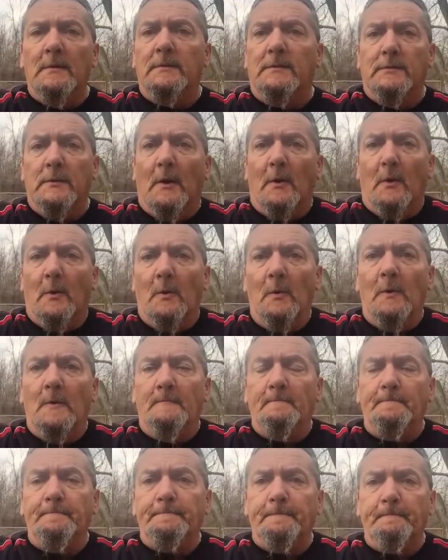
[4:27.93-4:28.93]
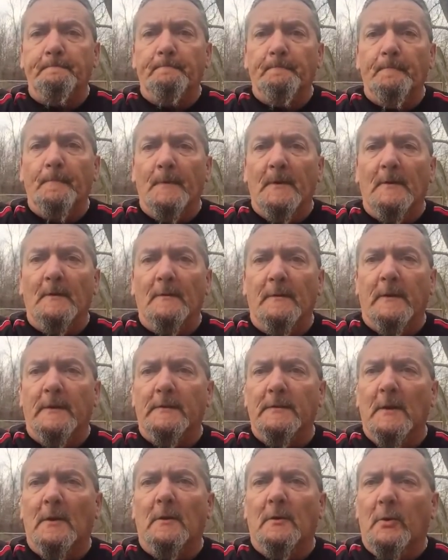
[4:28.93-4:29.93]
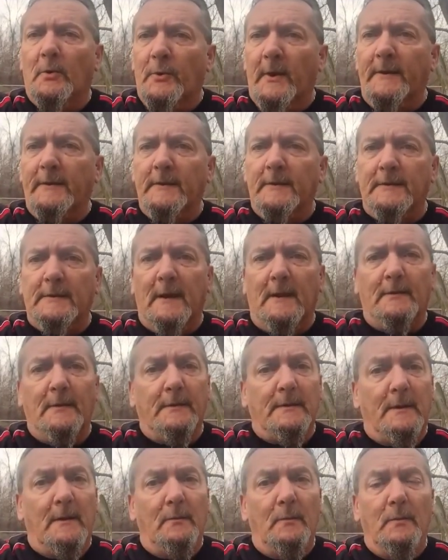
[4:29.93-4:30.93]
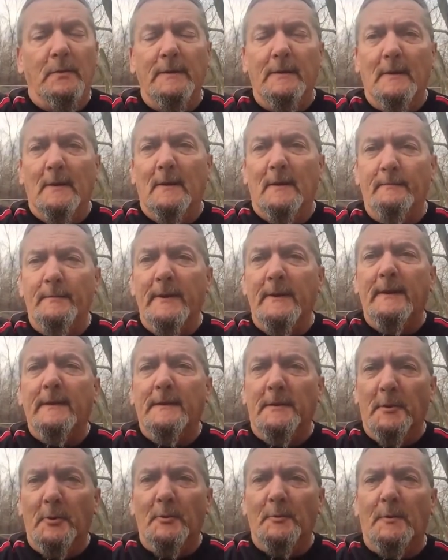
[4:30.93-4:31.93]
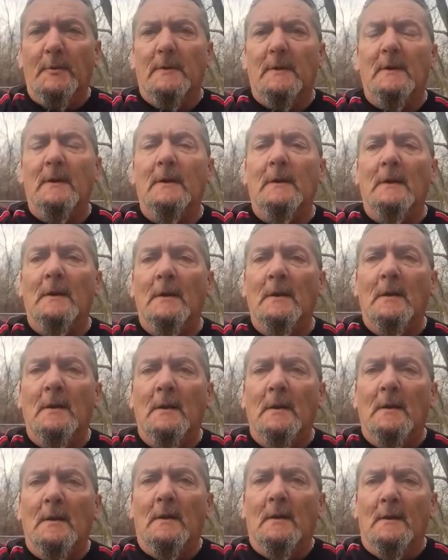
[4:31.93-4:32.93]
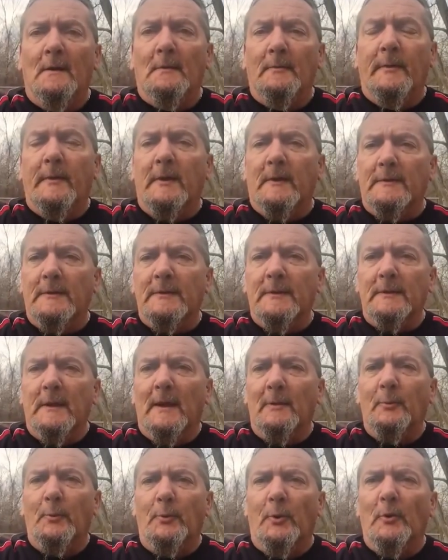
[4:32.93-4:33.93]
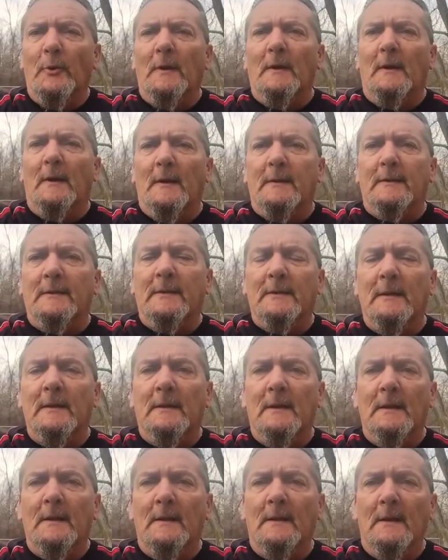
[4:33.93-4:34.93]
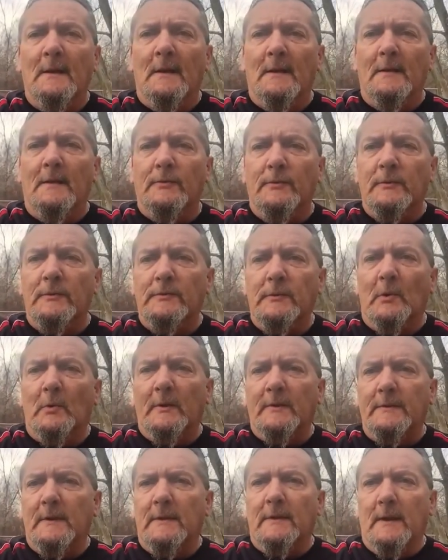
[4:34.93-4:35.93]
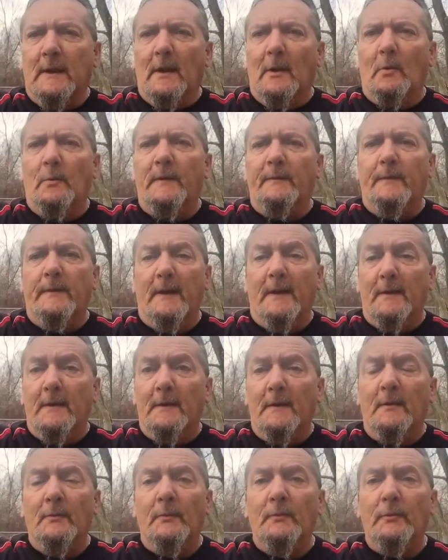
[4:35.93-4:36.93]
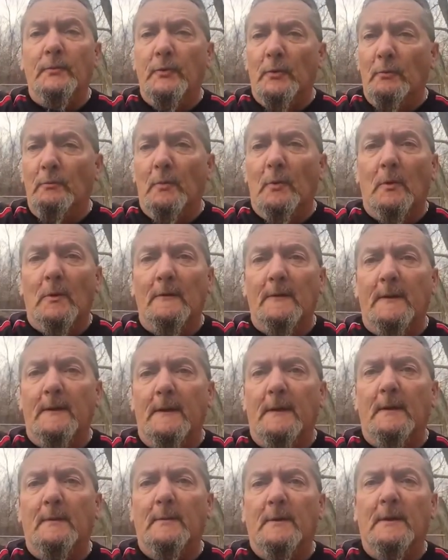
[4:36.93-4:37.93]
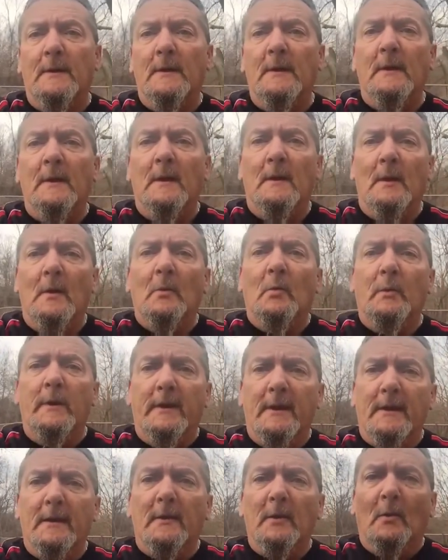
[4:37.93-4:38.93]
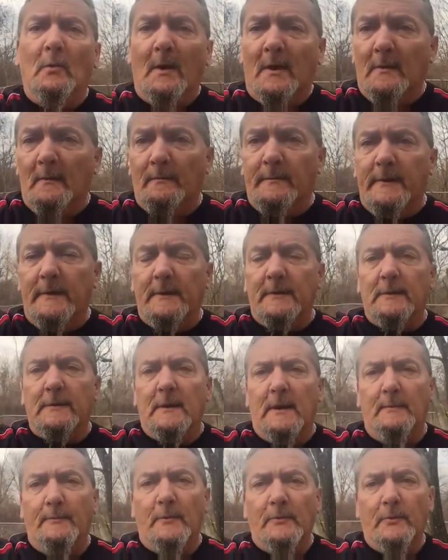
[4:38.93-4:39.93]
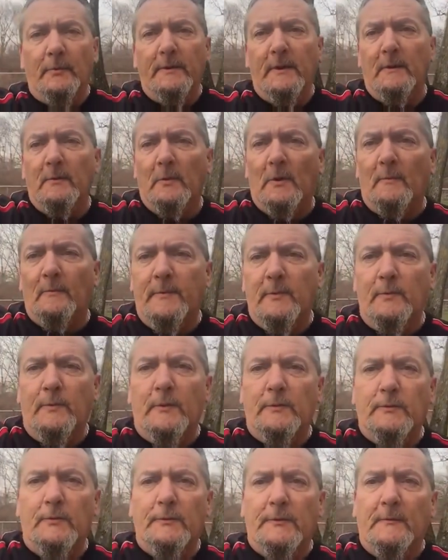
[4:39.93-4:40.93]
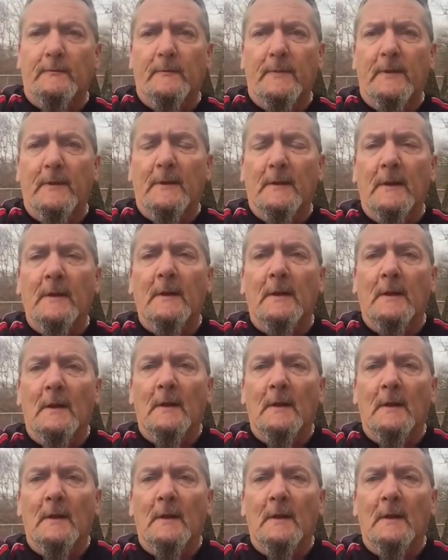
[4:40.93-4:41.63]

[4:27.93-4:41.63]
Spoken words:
show, but it's all crisis actors. I'd be careful, because it's not for us. It should show us that now we've got to do more than ever. We got to go out and be disciples. We got to go out and be fishers of men.